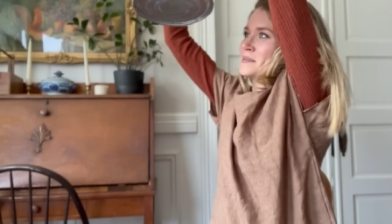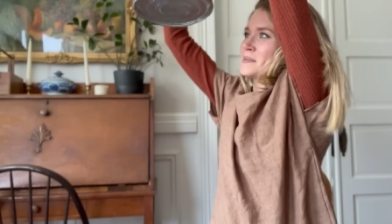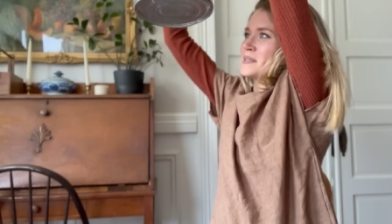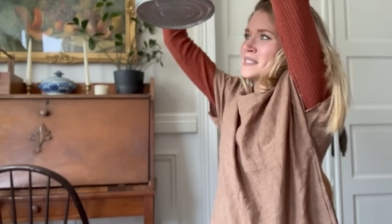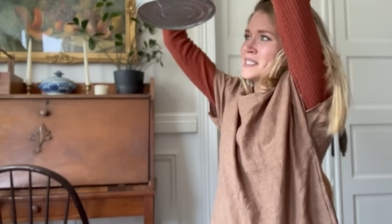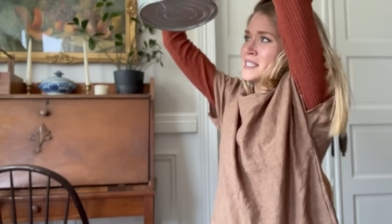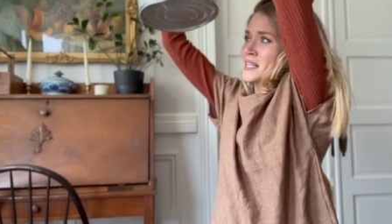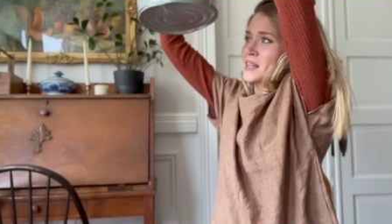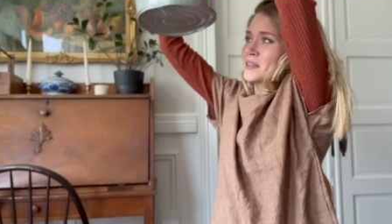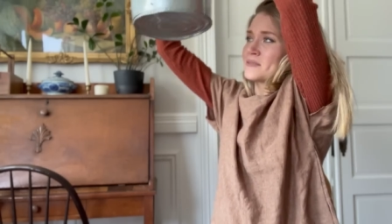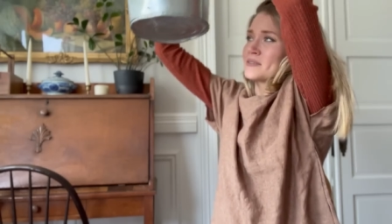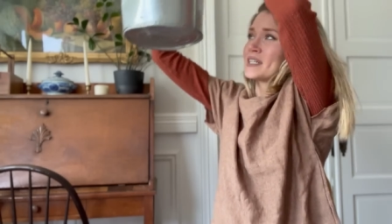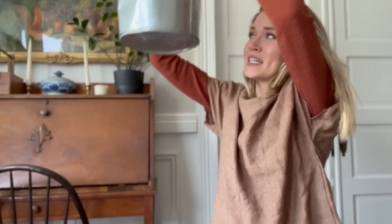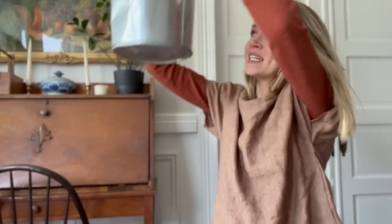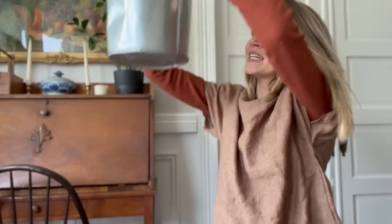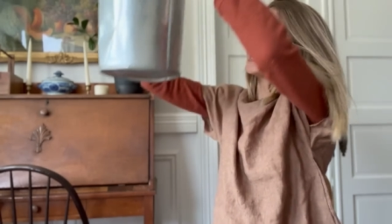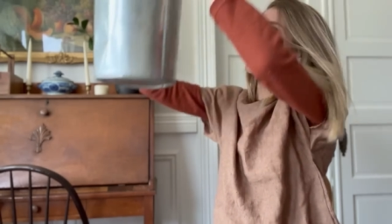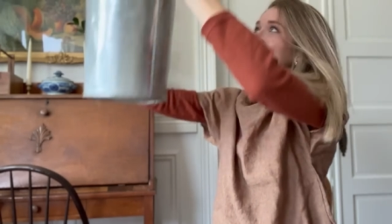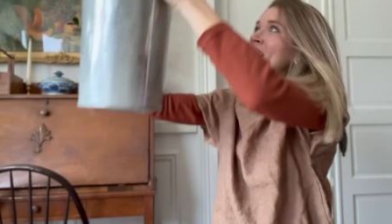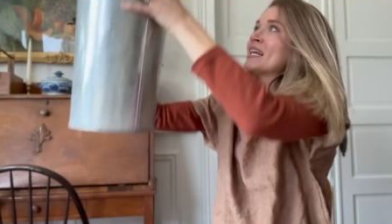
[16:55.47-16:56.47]
was
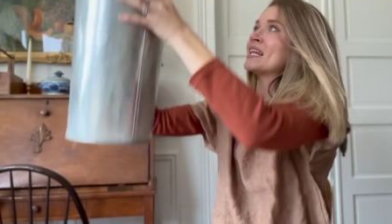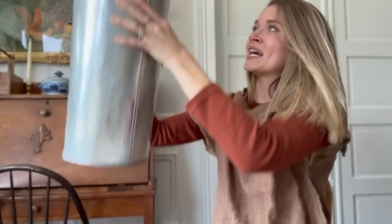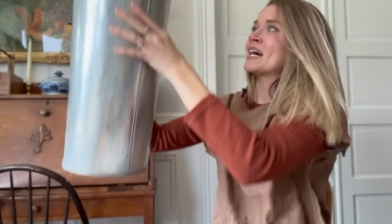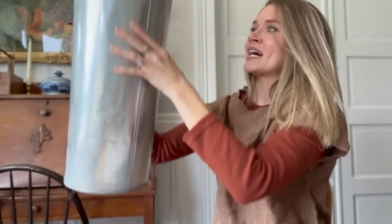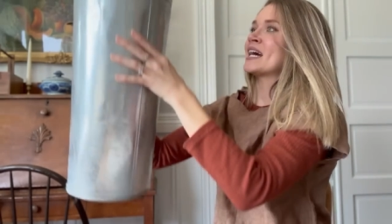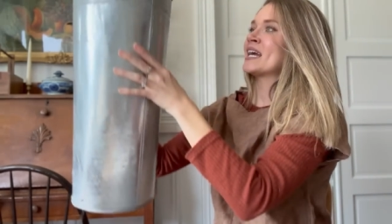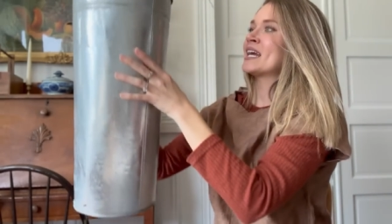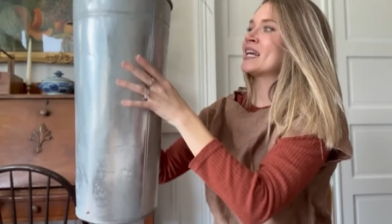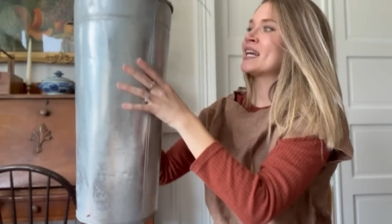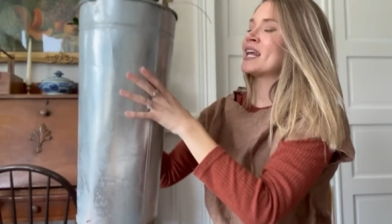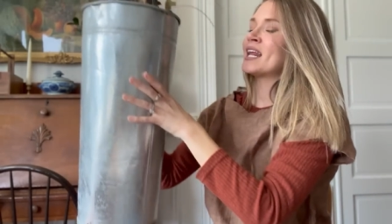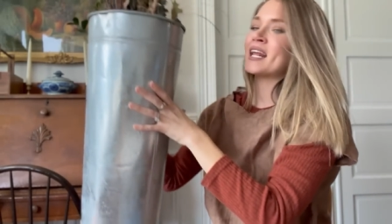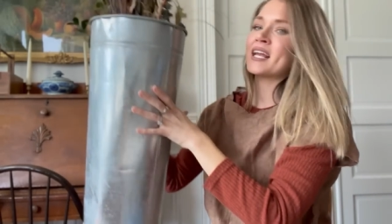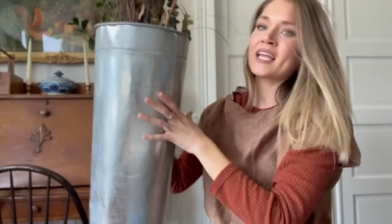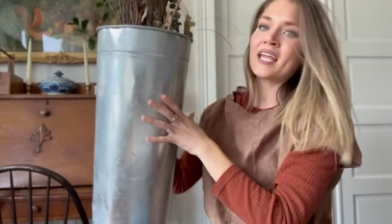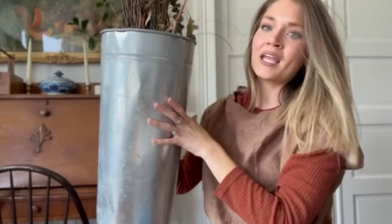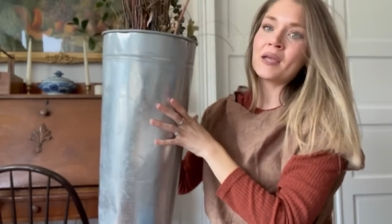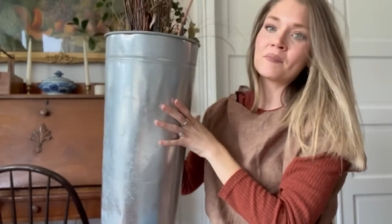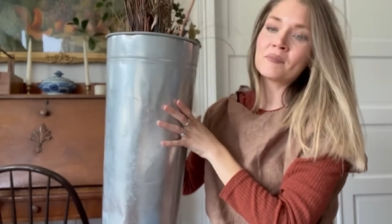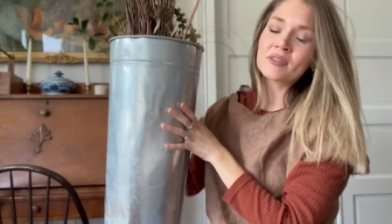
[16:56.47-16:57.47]
$3.99 and
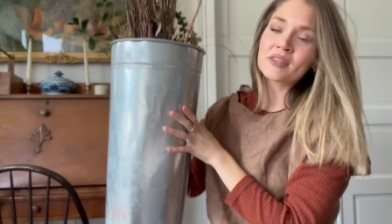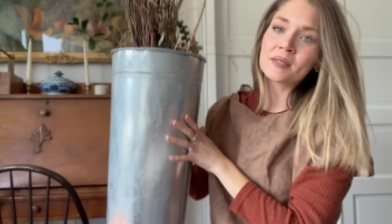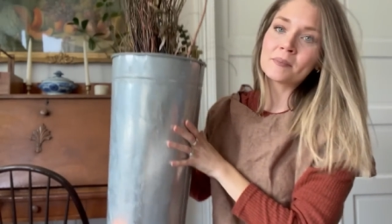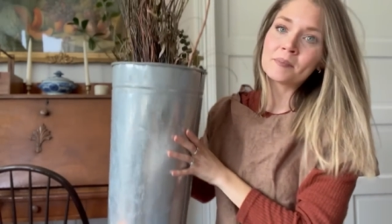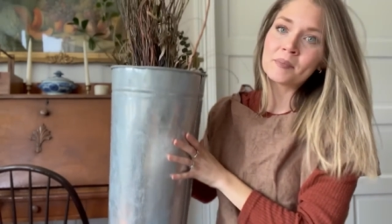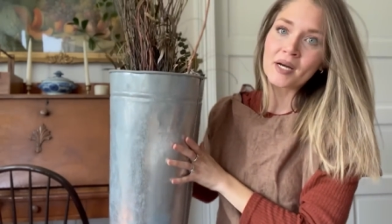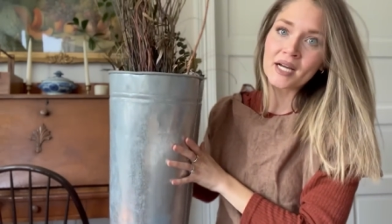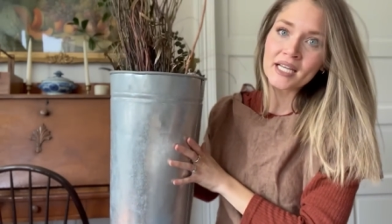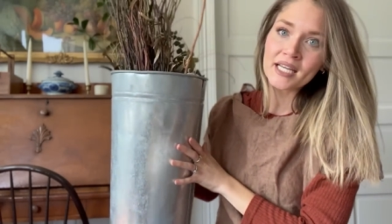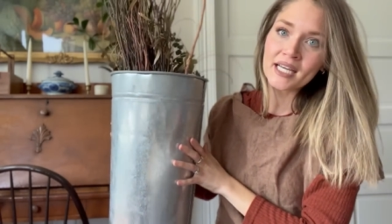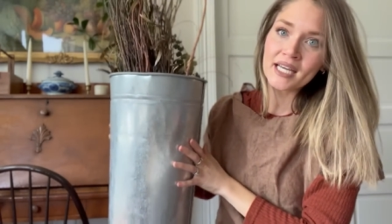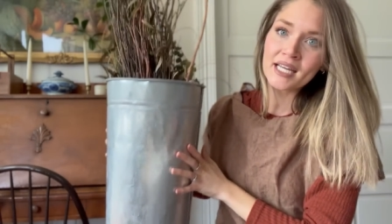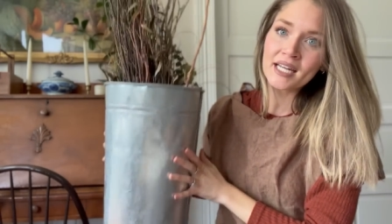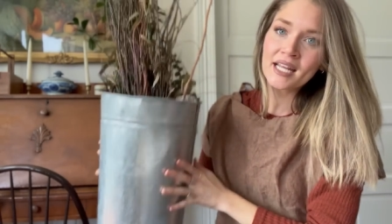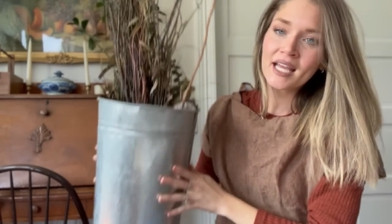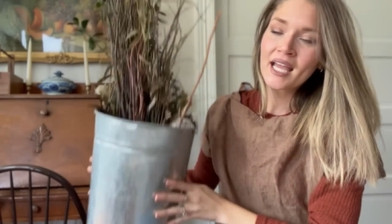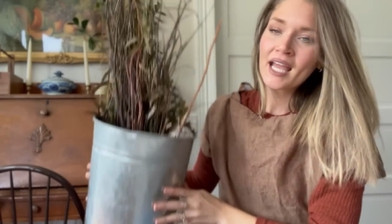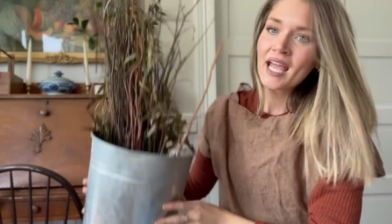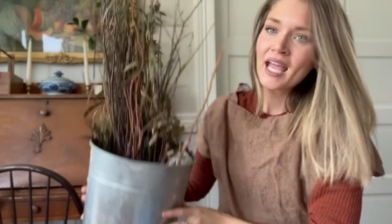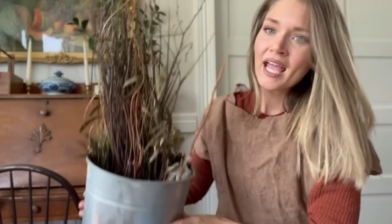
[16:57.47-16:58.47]
it came with the bucket
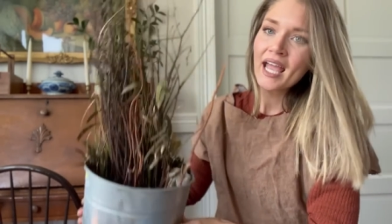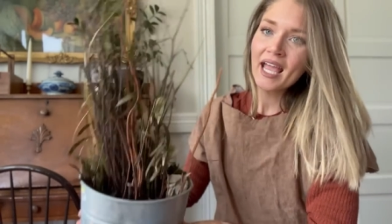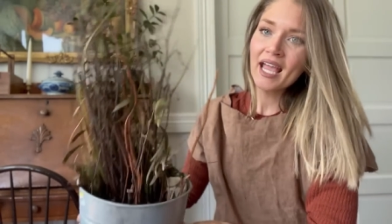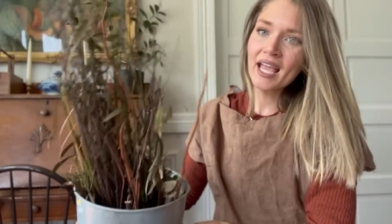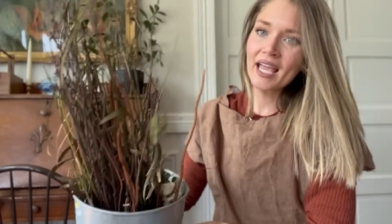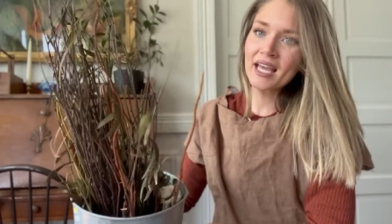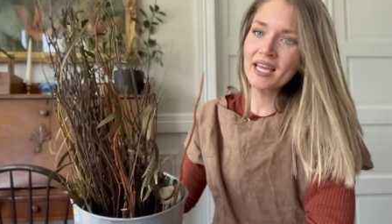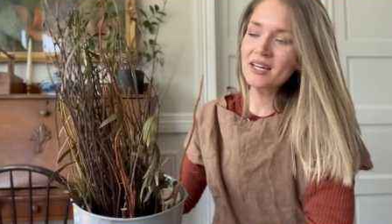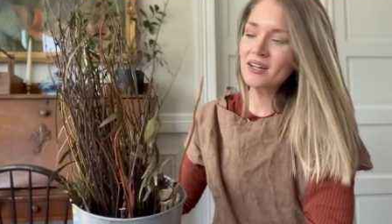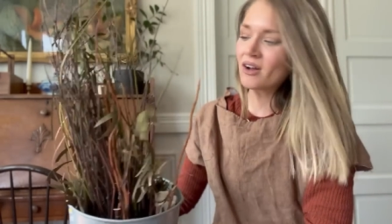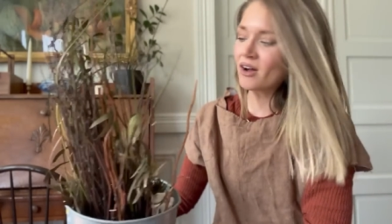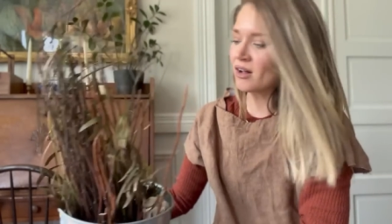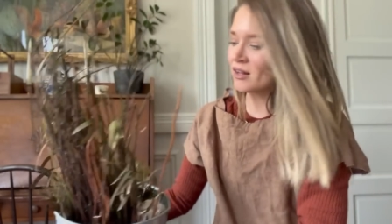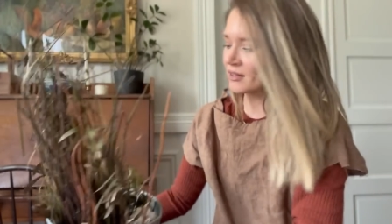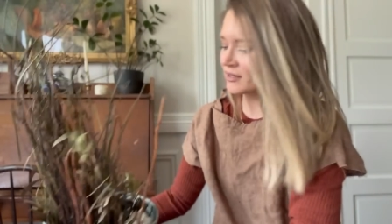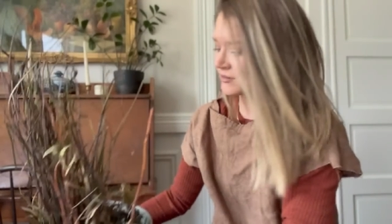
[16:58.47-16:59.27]
and all